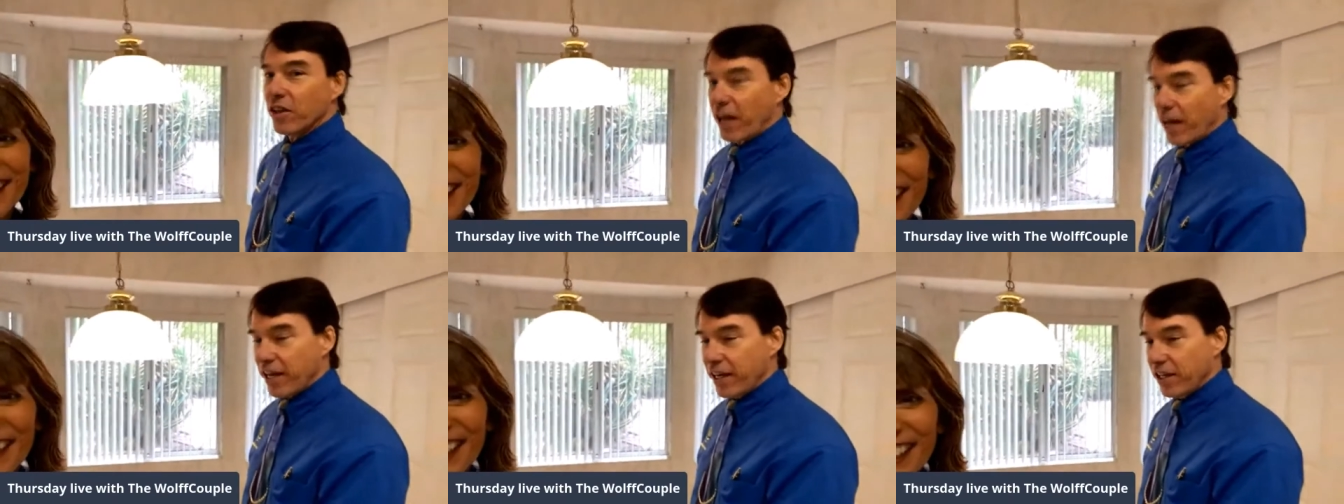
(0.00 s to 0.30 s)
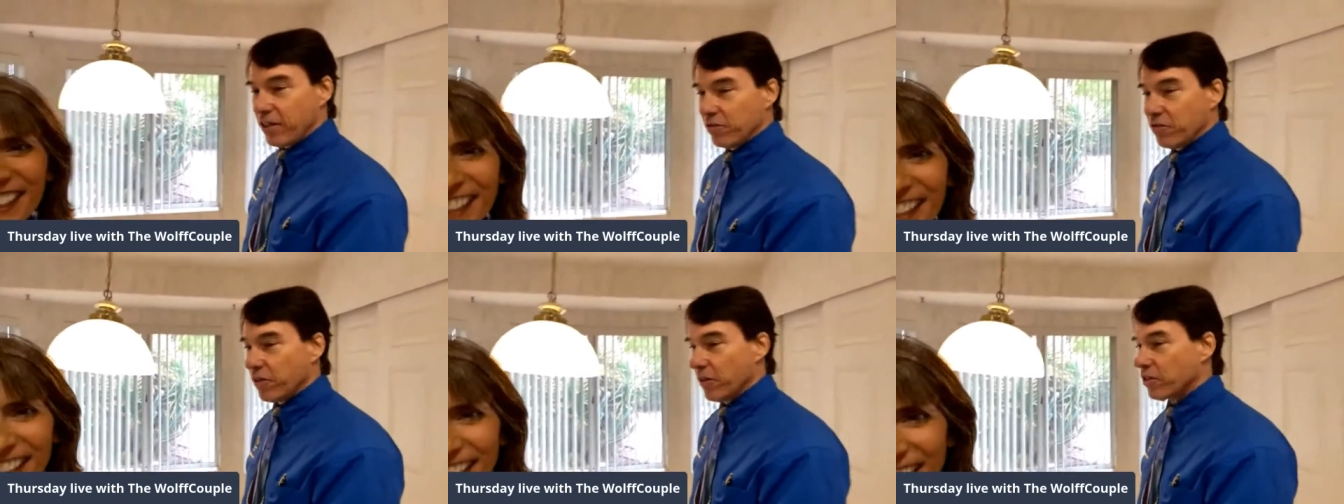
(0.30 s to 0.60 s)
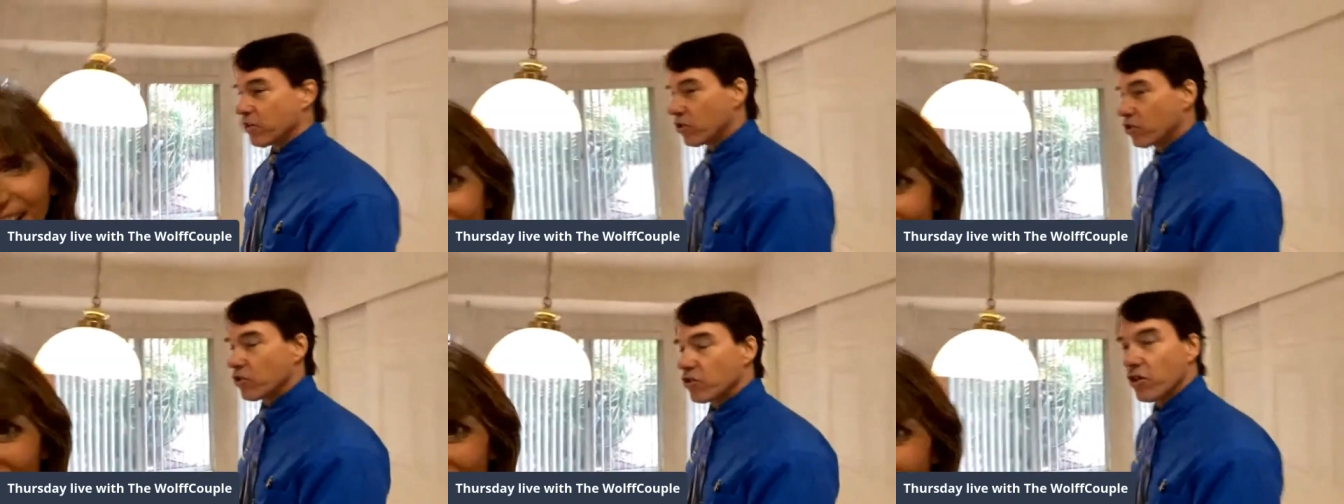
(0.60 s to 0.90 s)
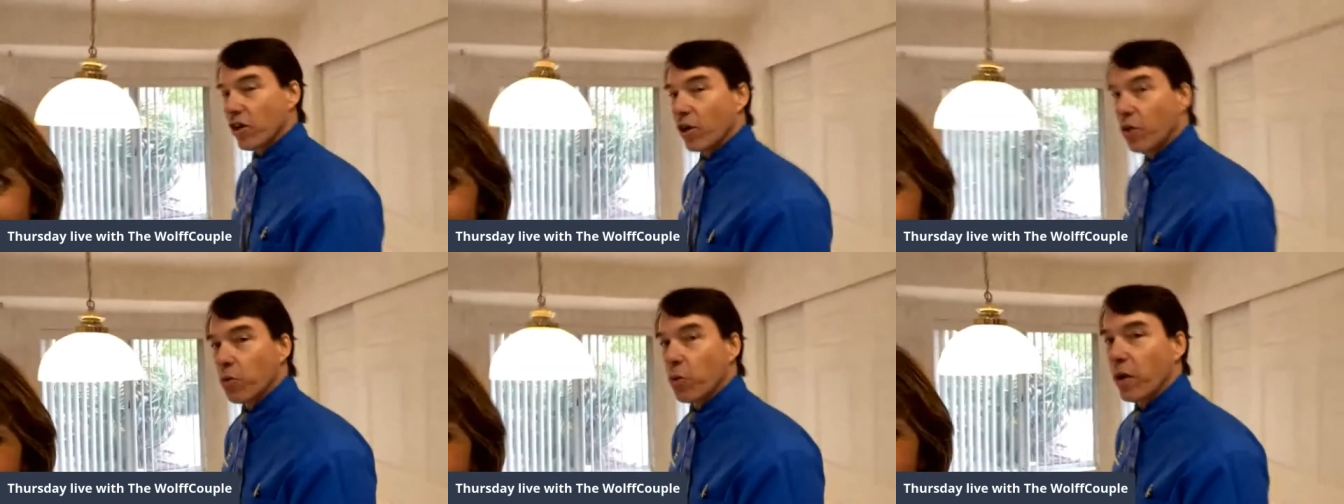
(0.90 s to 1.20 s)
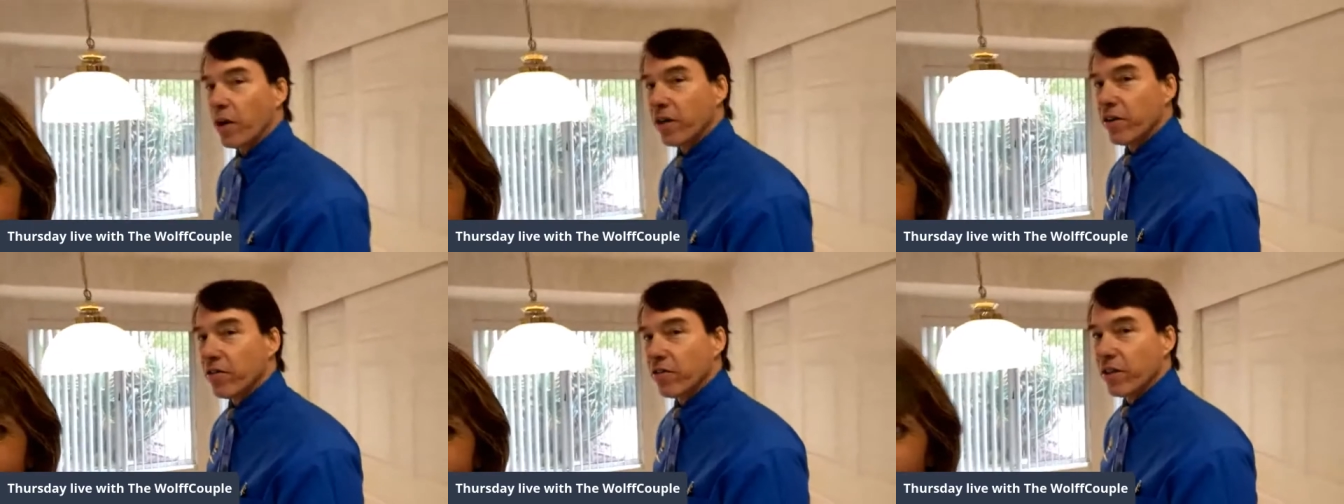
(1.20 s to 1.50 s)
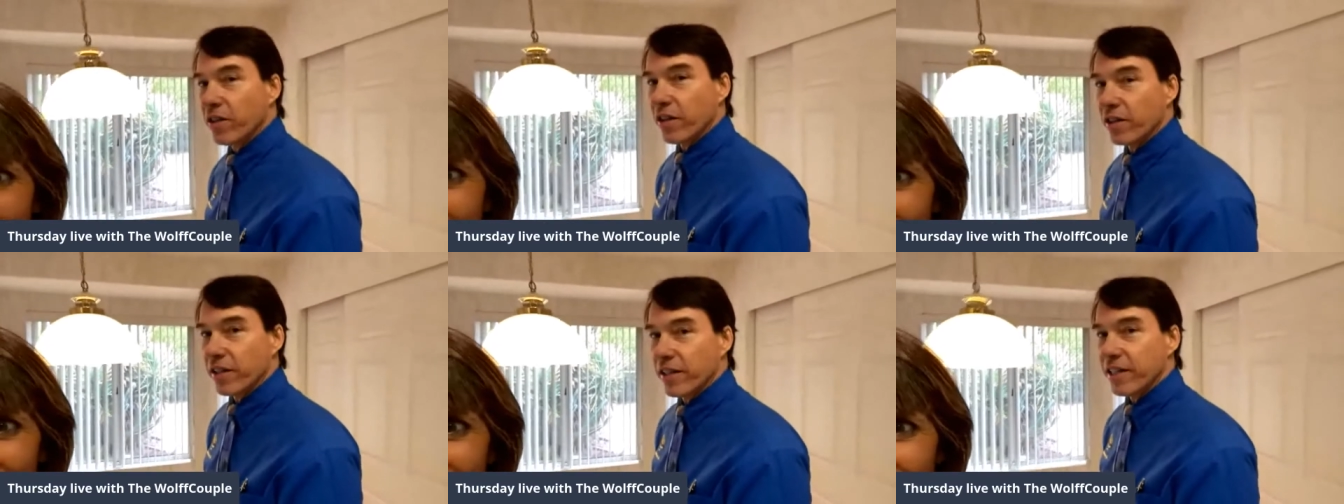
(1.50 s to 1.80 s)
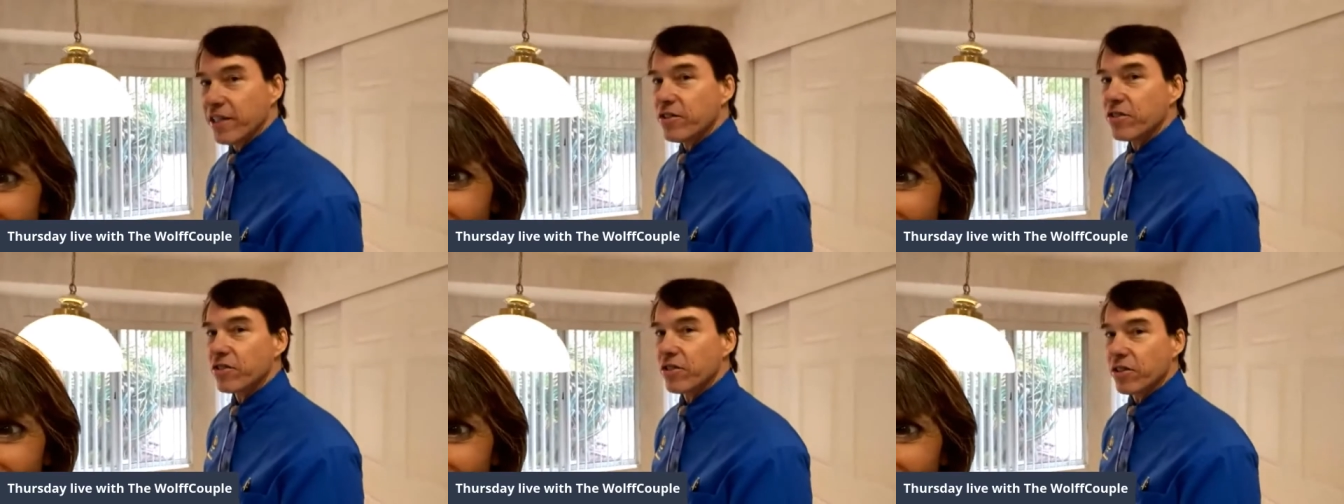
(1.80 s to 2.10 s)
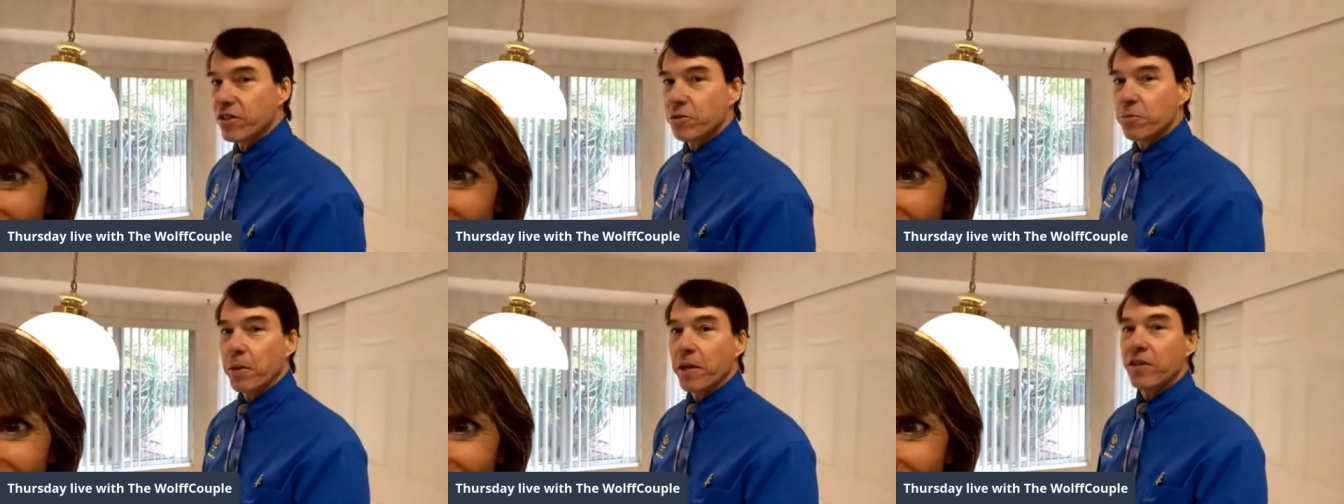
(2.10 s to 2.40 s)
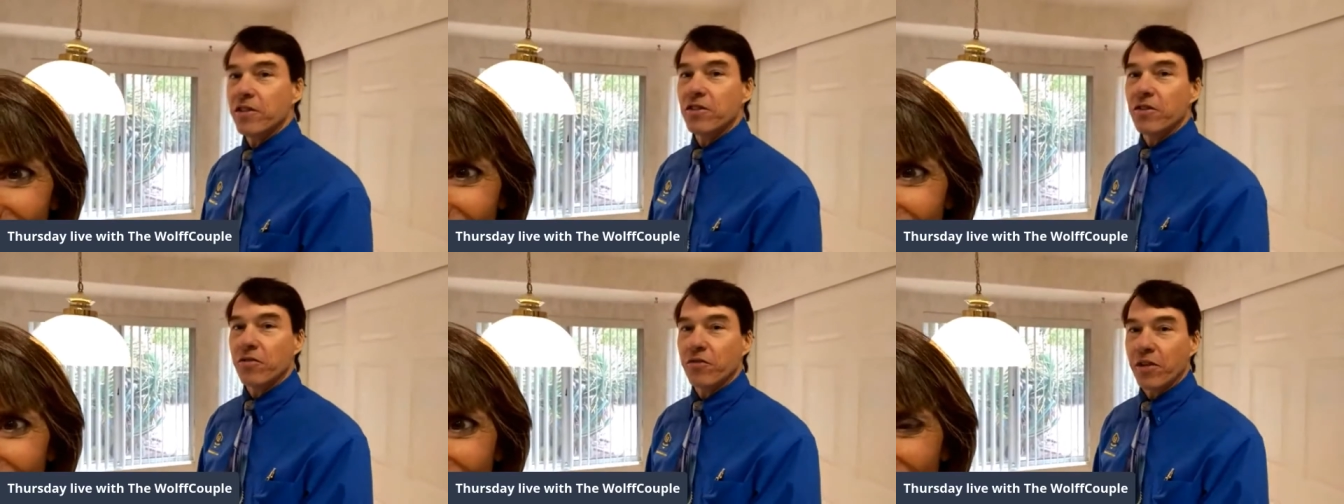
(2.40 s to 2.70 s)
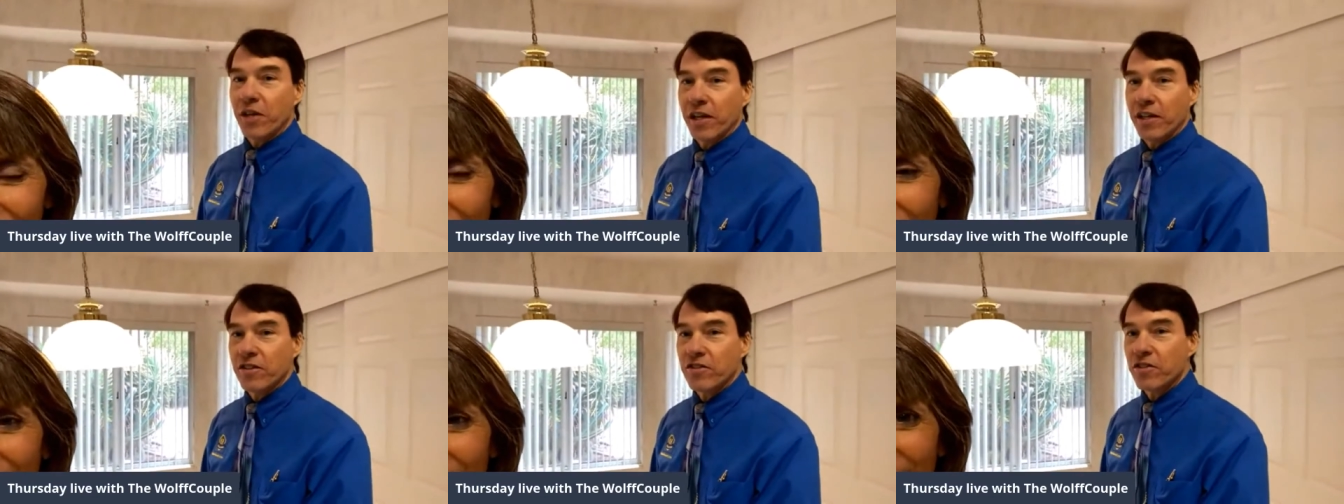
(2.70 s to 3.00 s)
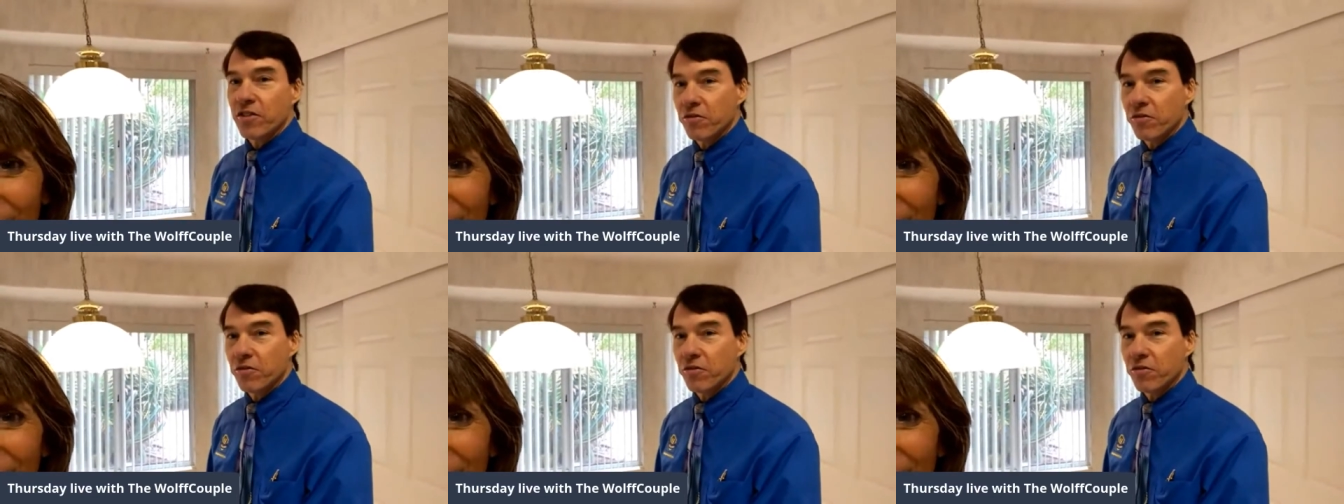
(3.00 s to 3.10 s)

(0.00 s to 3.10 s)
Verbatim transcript: Lighting fixtures are one of the least expensive things